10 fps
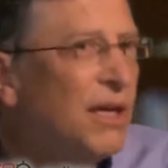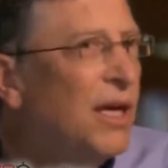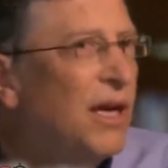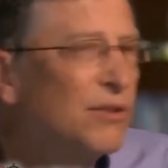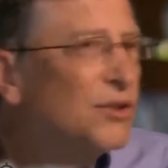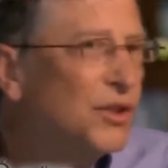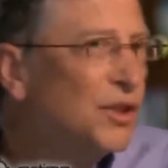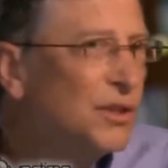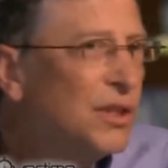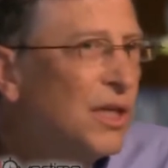He
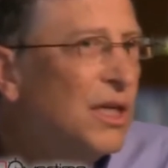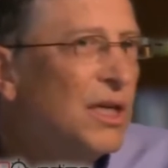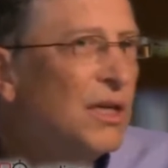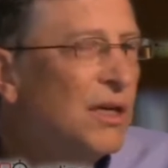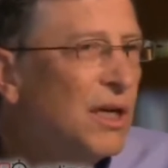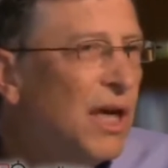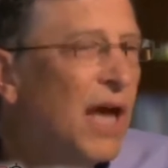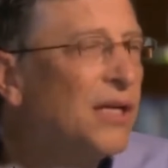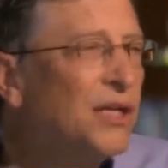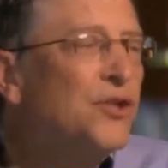understood, he
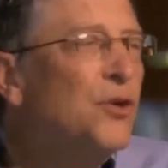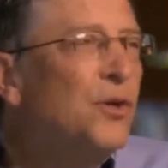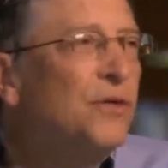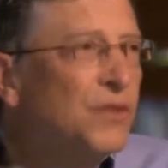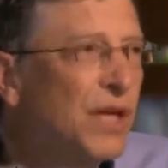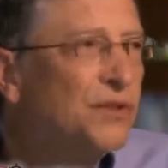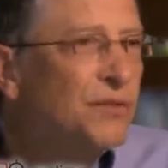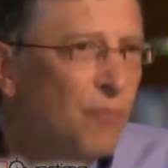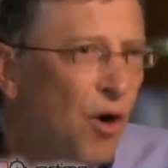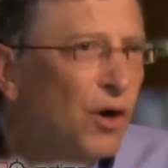had an intuitive sense
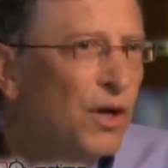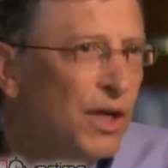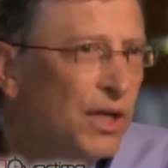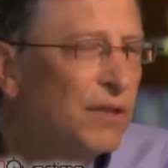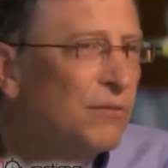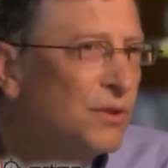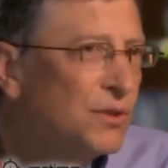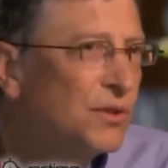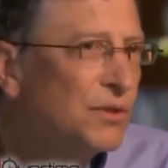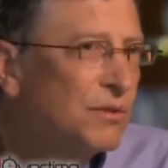for marketing that
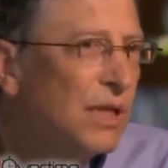was